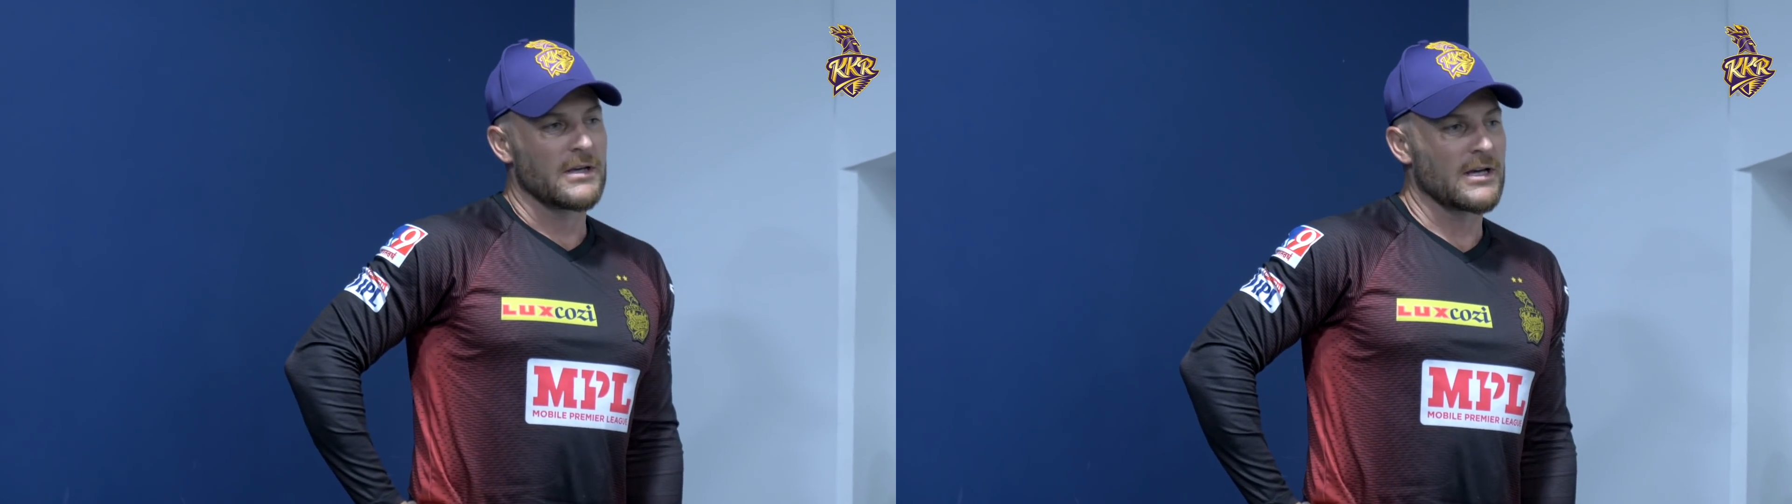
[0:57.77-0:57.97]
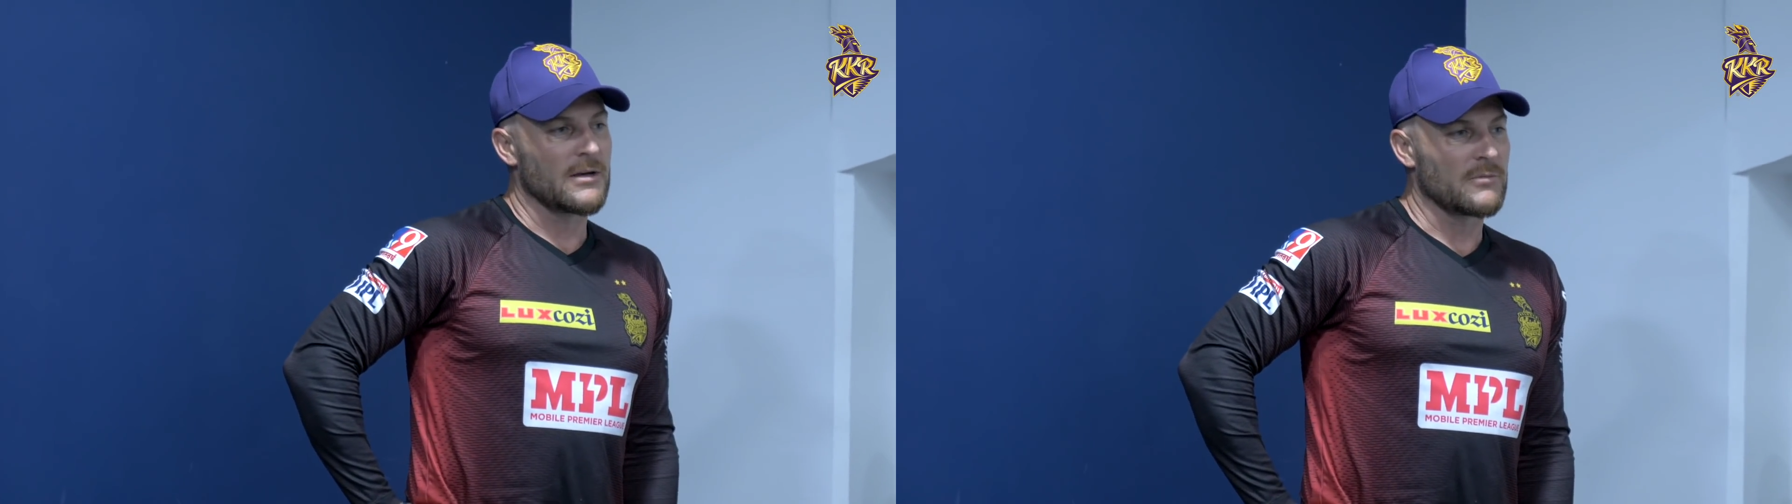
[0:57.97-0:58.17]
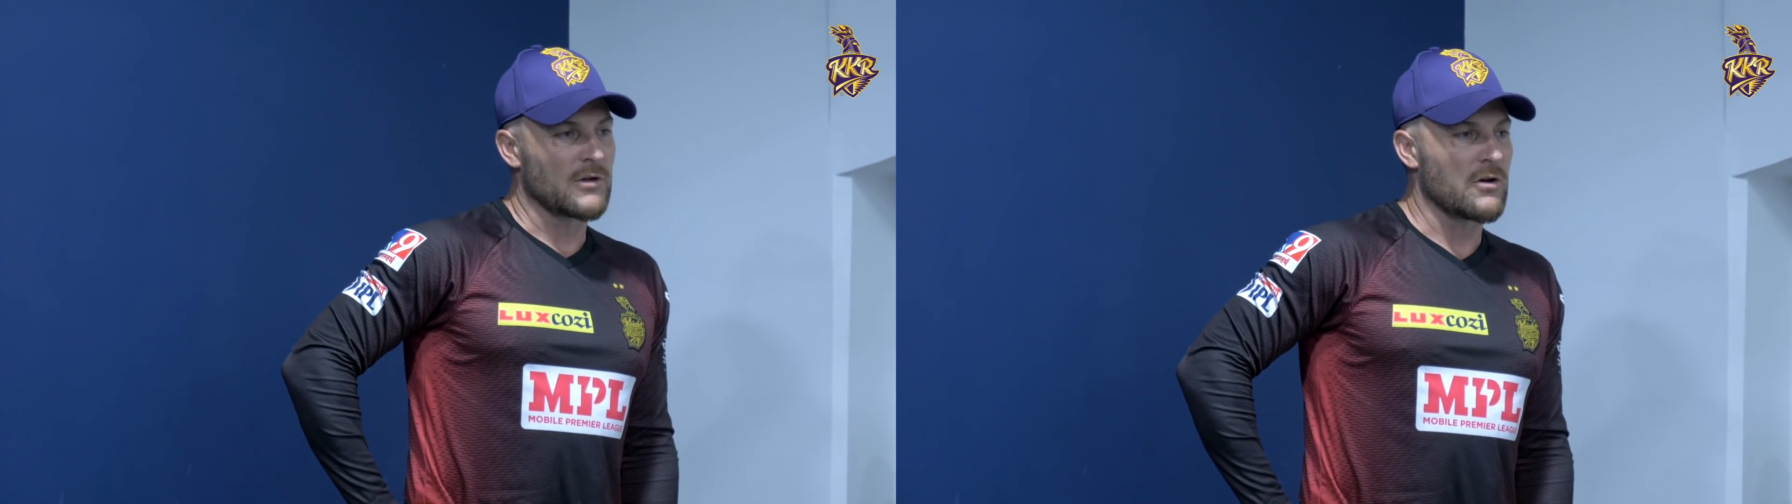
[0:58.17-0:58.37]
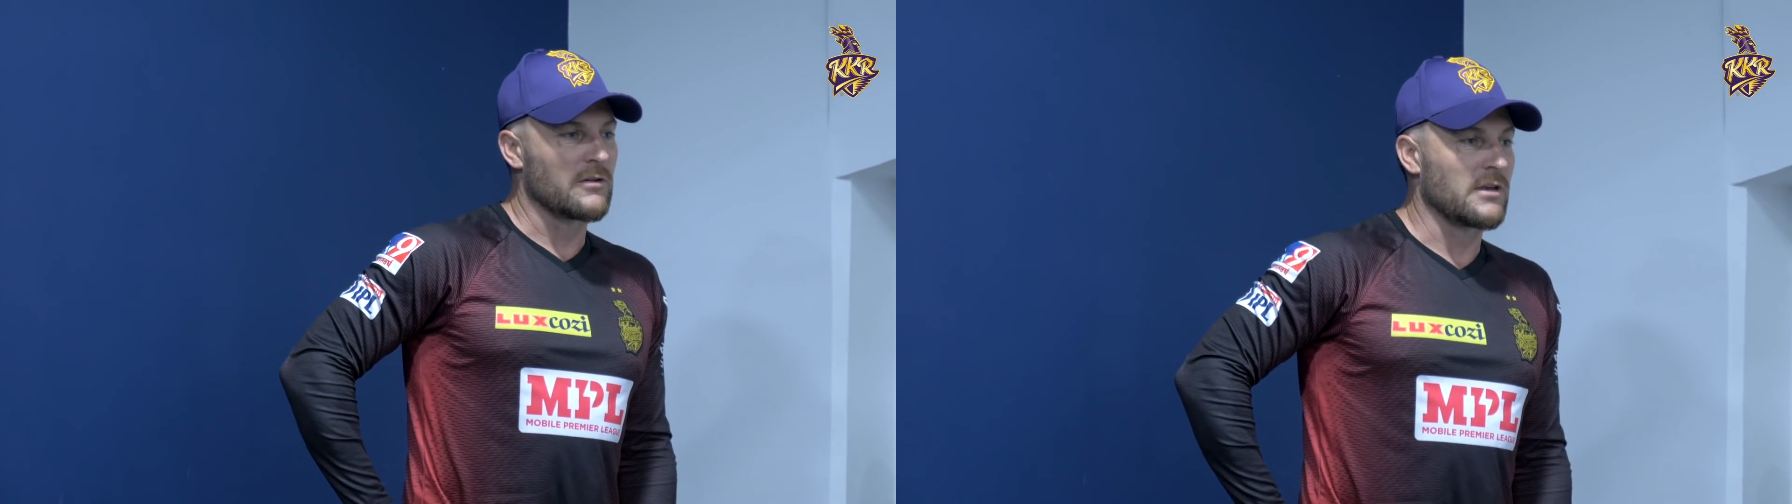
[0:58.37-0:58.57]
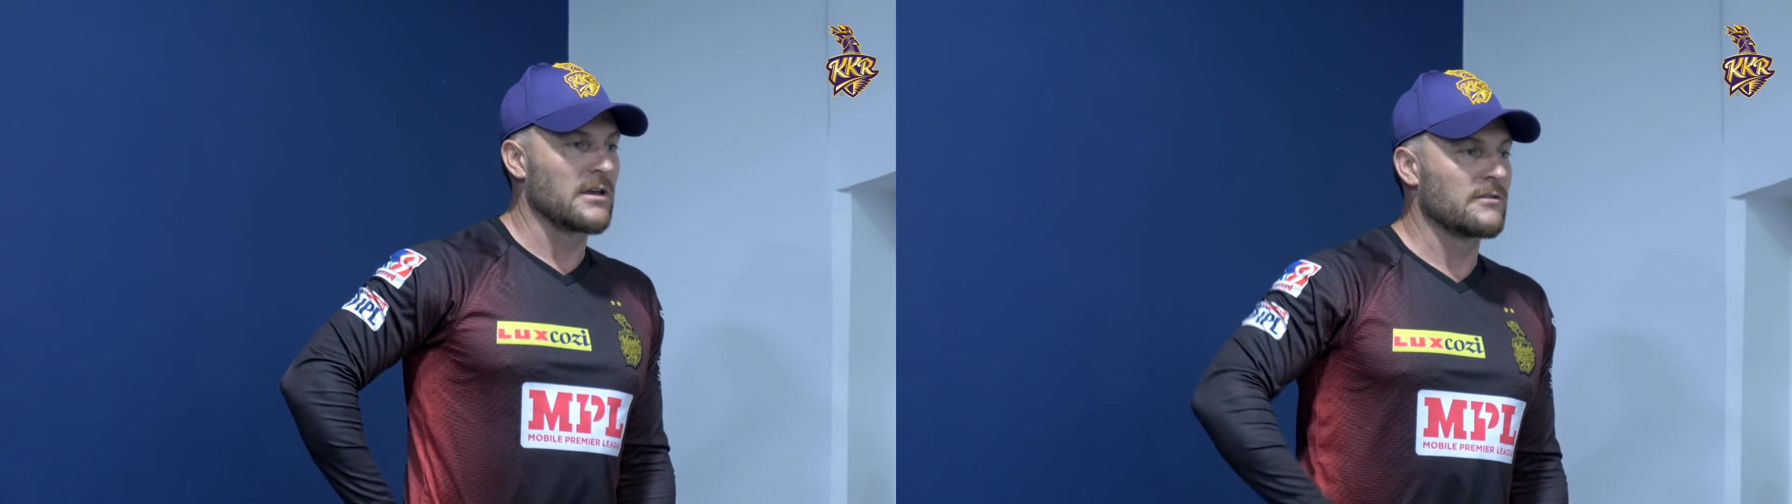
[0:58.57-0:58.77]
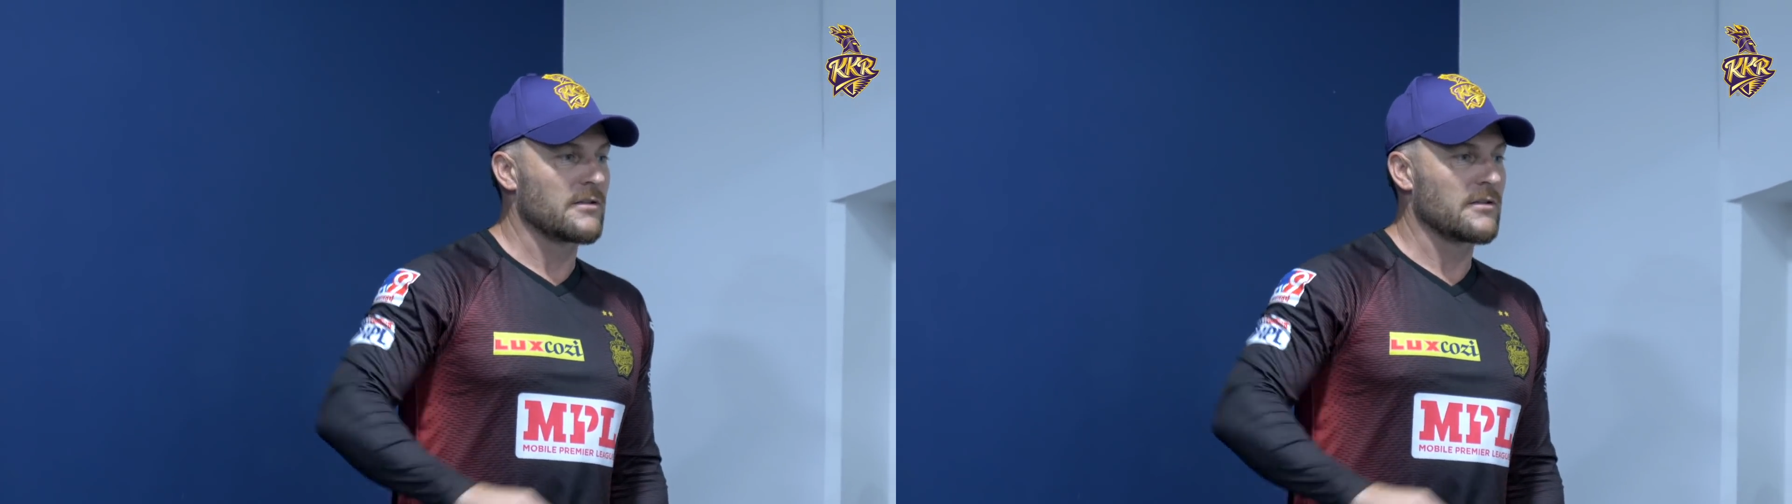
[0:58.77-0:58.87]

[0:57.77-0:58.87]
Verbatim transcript: Um, the guys again